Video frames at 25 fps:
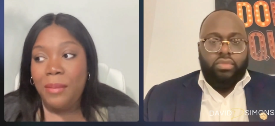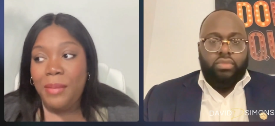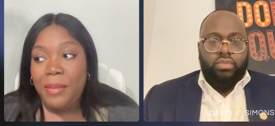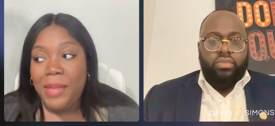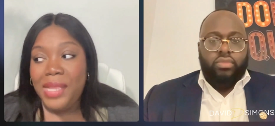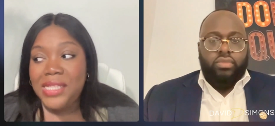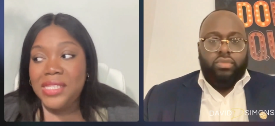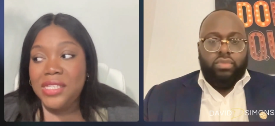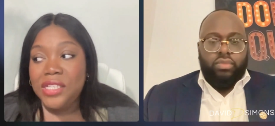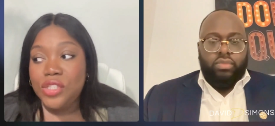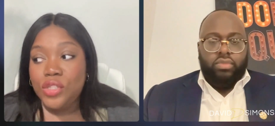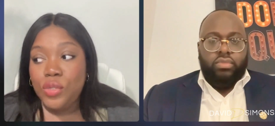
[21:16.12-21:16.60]

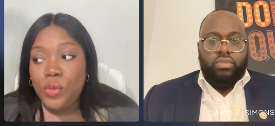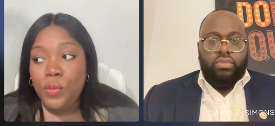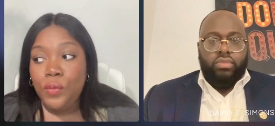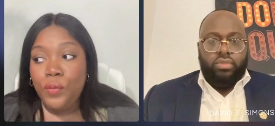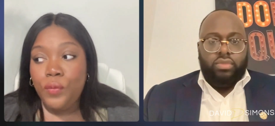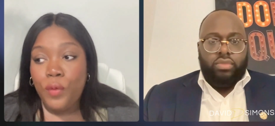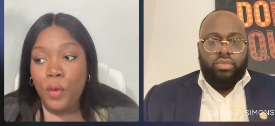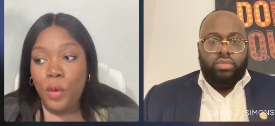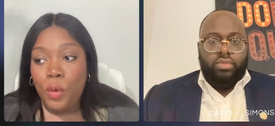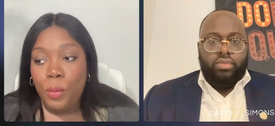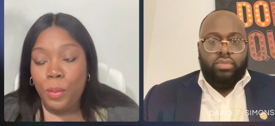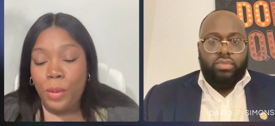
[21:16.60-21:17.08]
Speaker 1: um, it's a
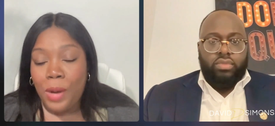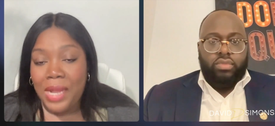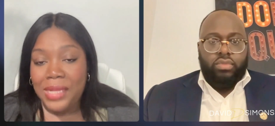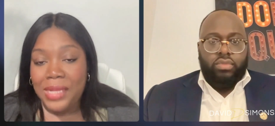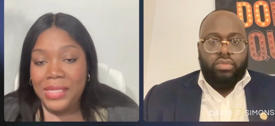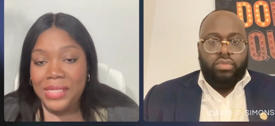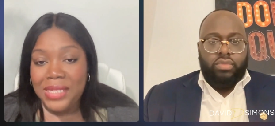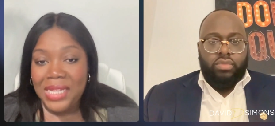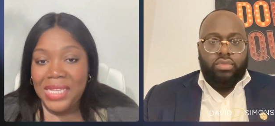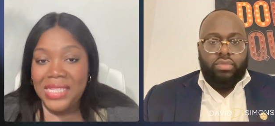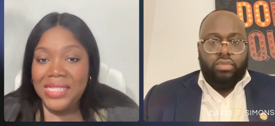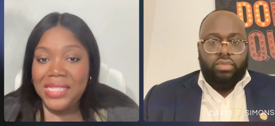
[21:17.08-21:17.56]

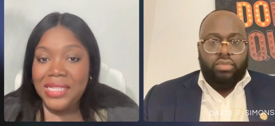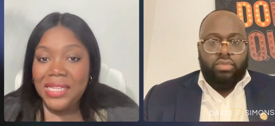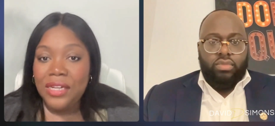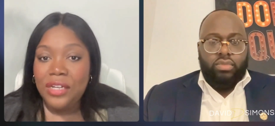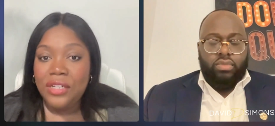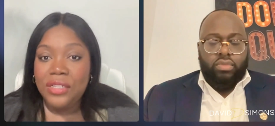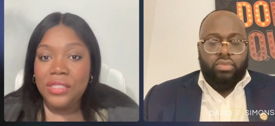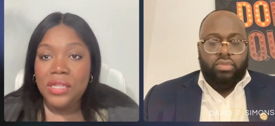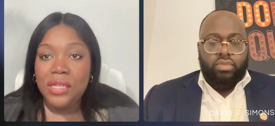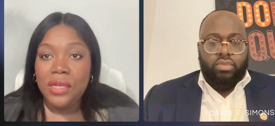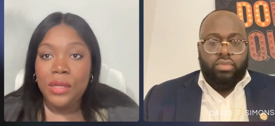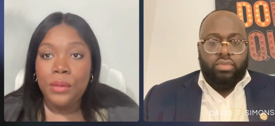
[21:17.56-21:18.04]
twofold
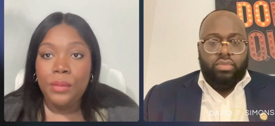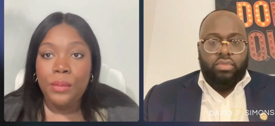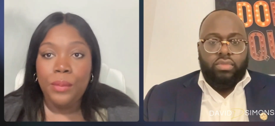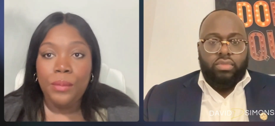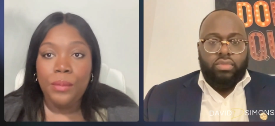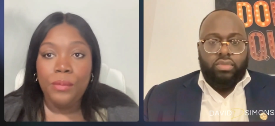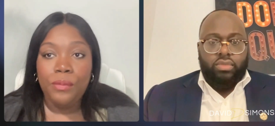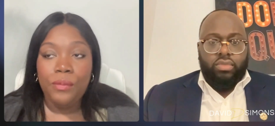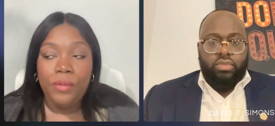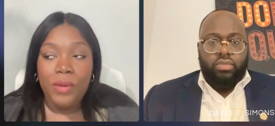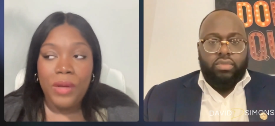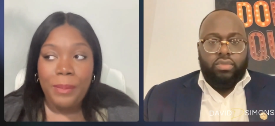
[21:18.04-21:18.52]
process. There's
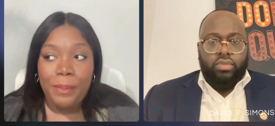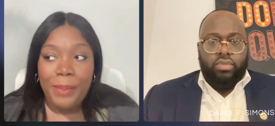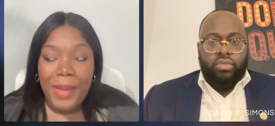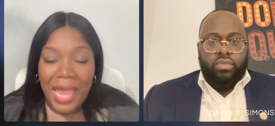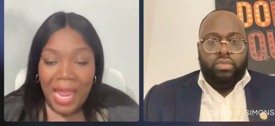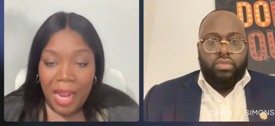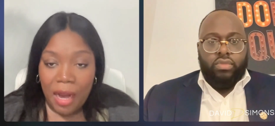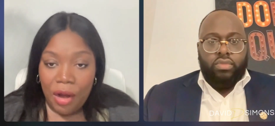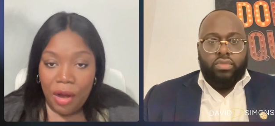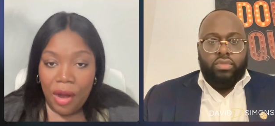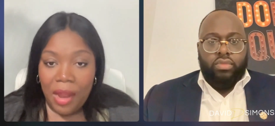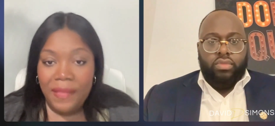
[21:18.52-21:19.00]
a
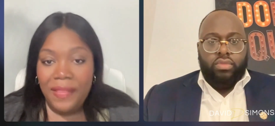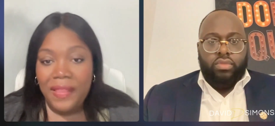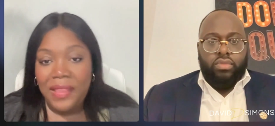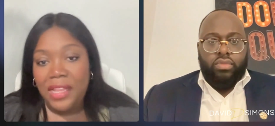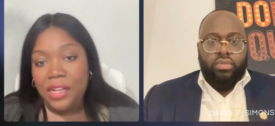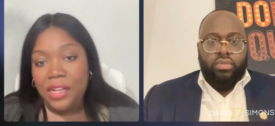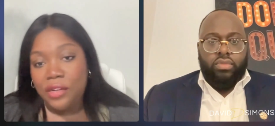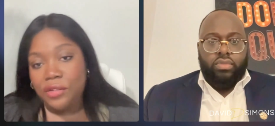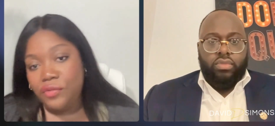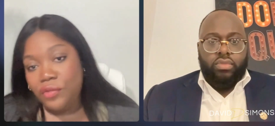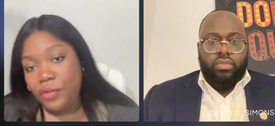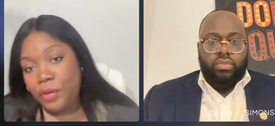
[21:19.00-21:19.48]
repair
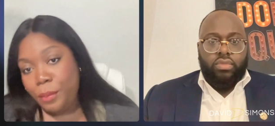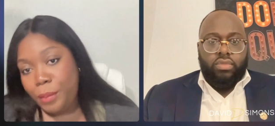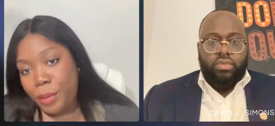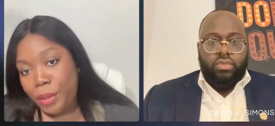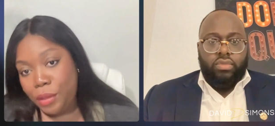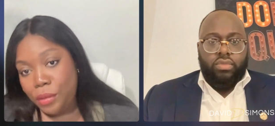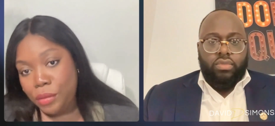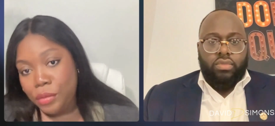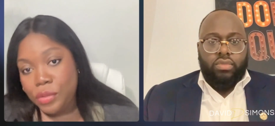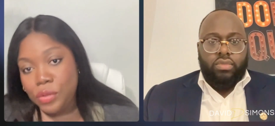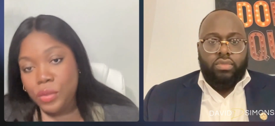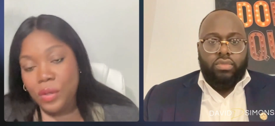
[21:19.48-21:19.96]
and then there's
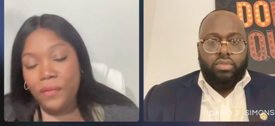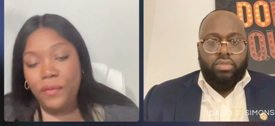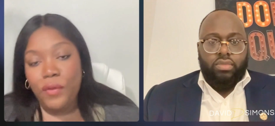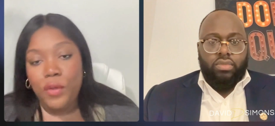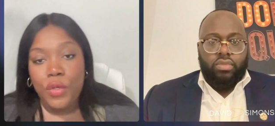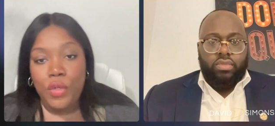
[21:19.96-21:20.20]
rebuild.